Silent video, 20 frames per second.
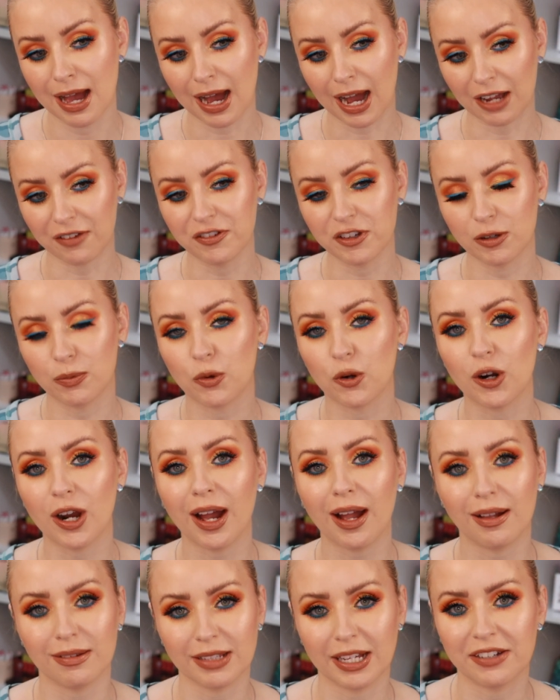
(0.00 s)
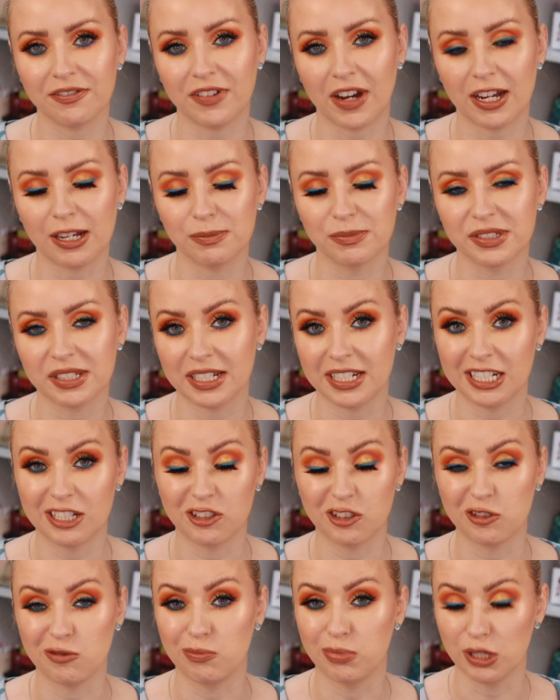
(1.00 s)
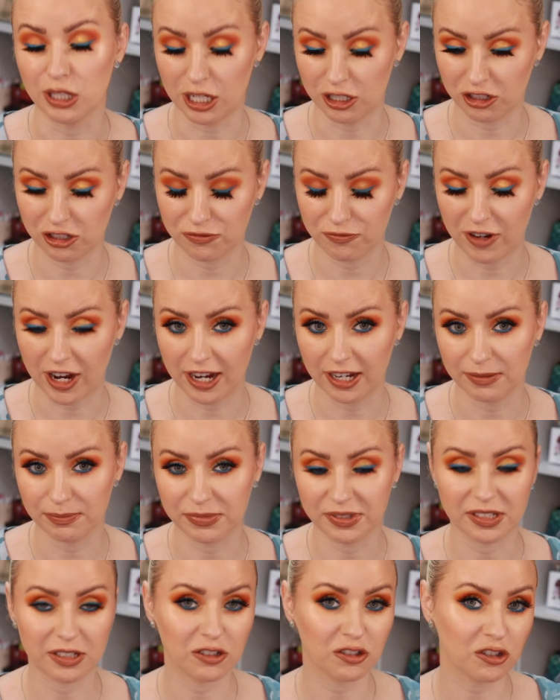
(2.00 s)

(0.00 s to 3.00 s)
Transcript: I feel more highlight vibes than I do blush vibes.